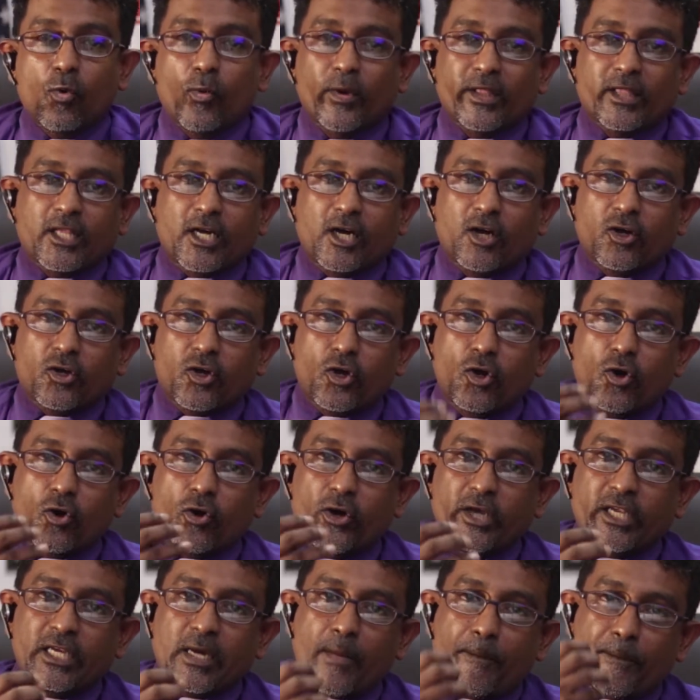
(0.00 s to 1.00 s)
without
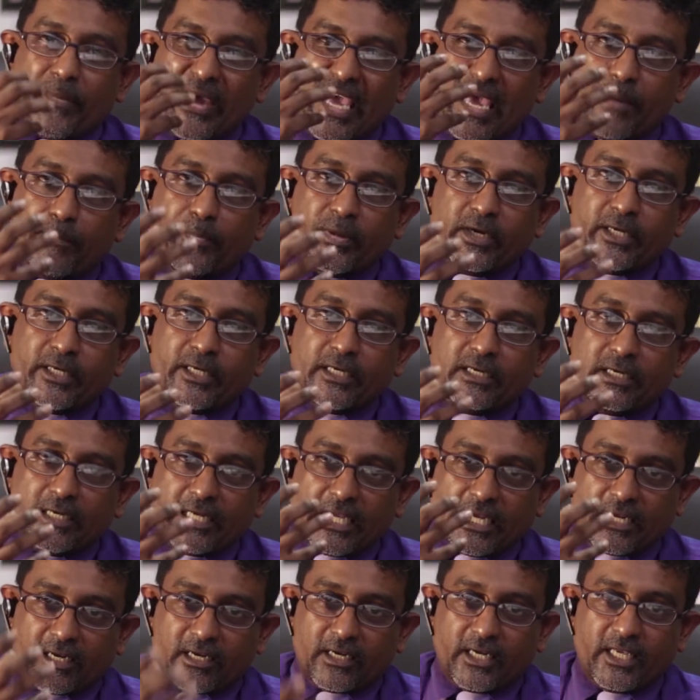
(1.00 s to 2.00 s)
knowing the paper
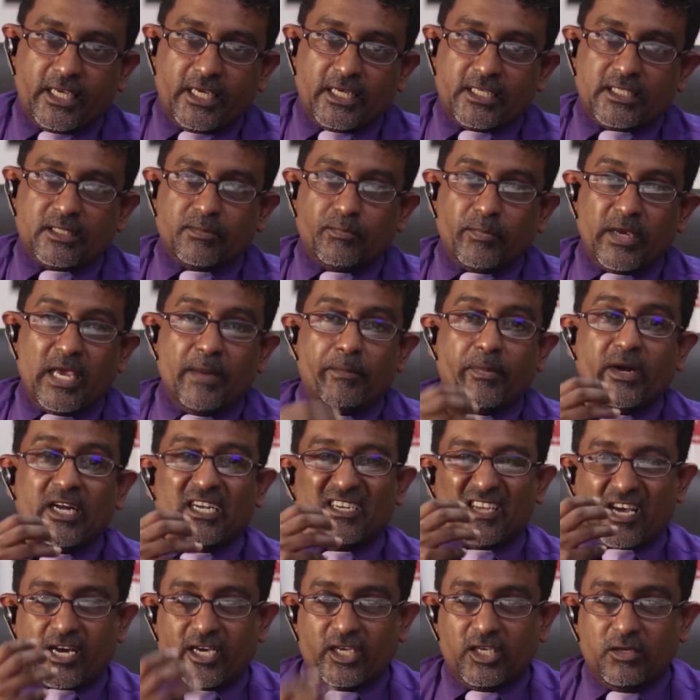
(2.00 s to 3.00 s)
techniques, paper
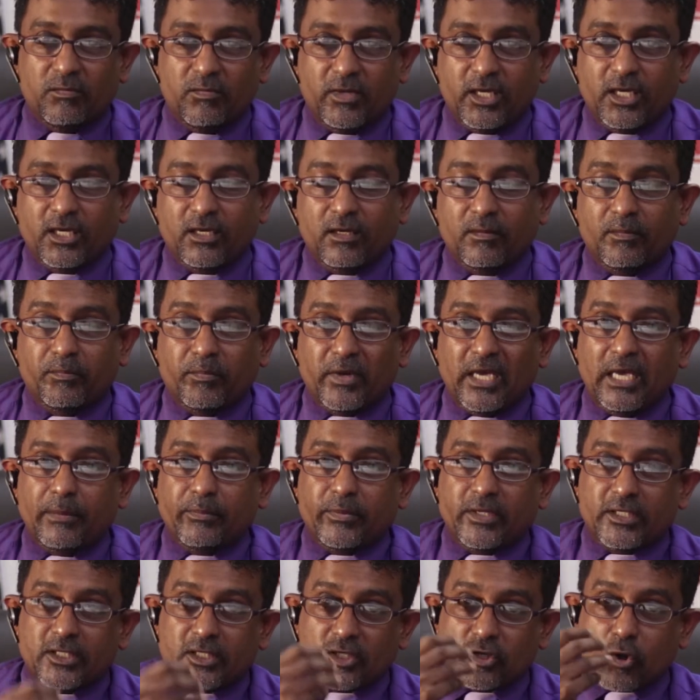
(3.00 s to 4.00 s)
timing,
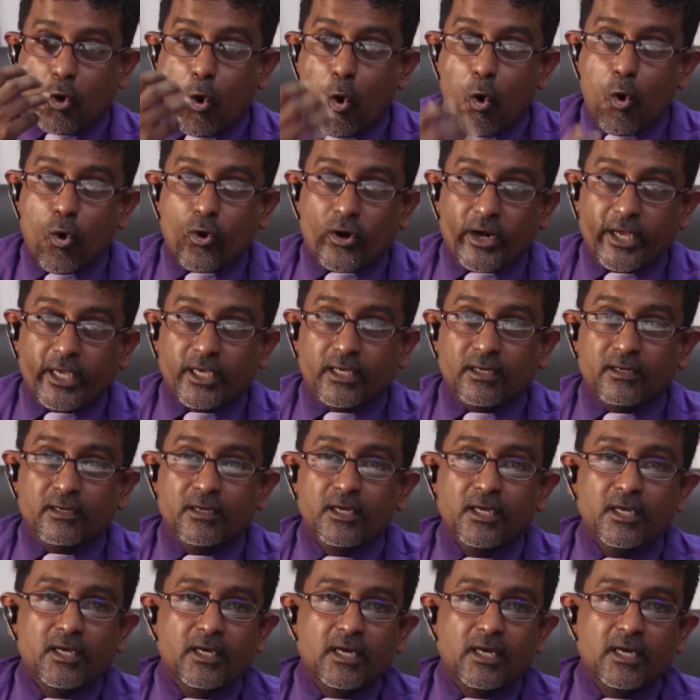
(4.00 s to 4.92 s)
paper scoring